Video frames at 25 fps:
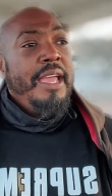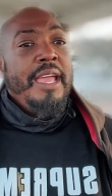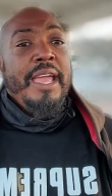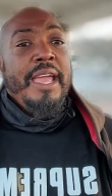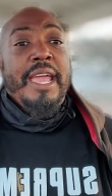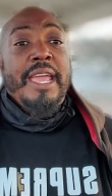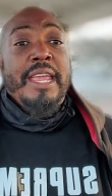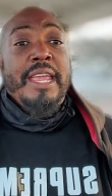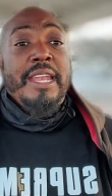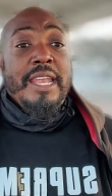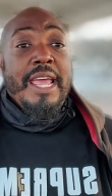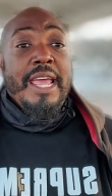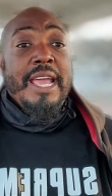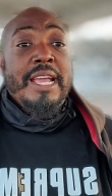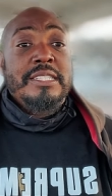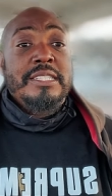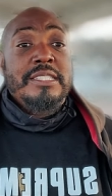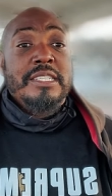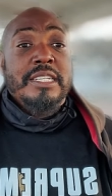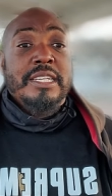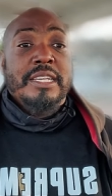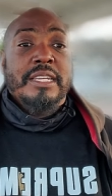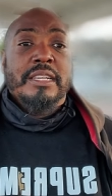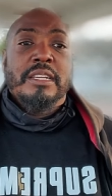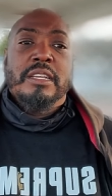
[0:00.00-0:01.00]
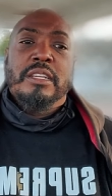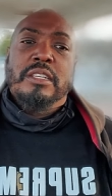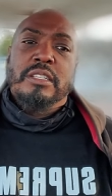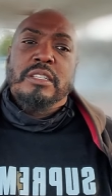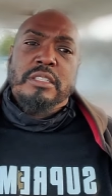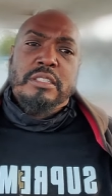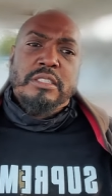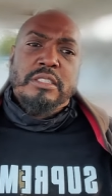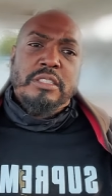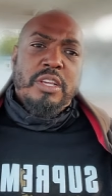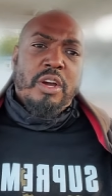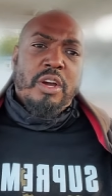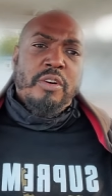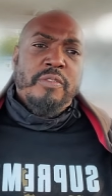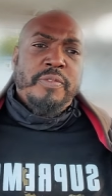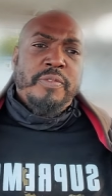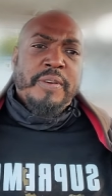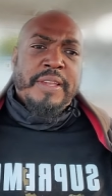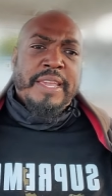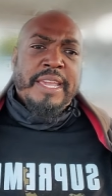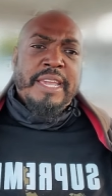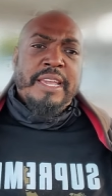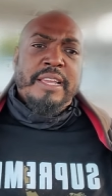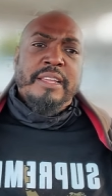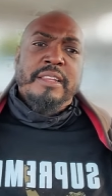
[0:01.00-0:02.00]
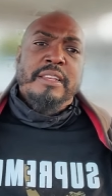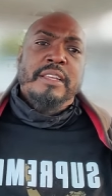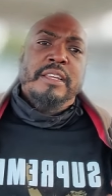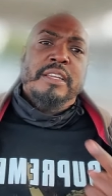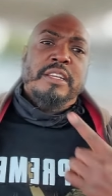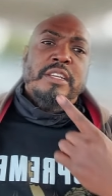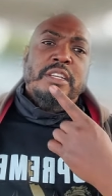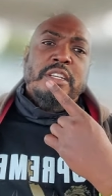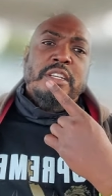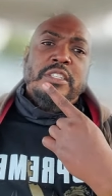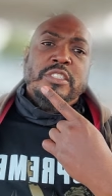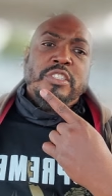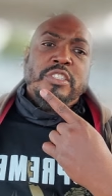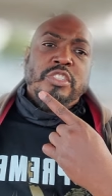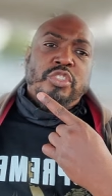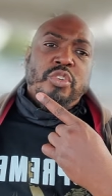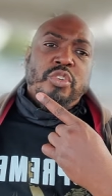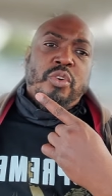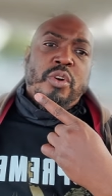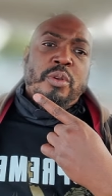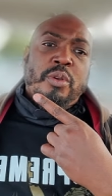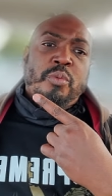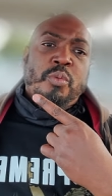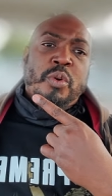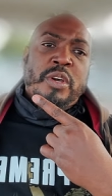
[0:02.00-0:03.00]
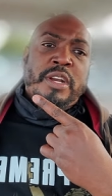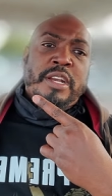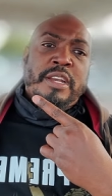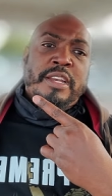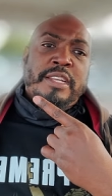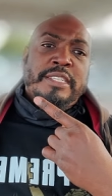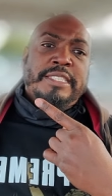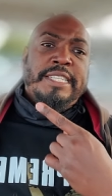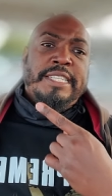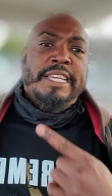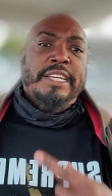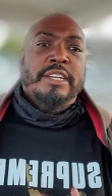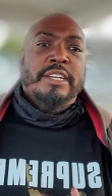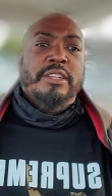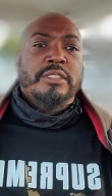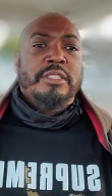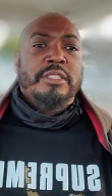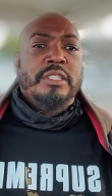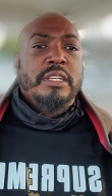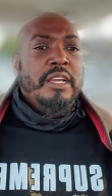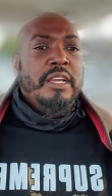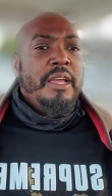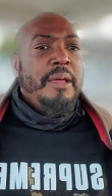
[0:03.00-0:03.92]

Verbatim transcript: And lastly, don't forget, join one of the tiers.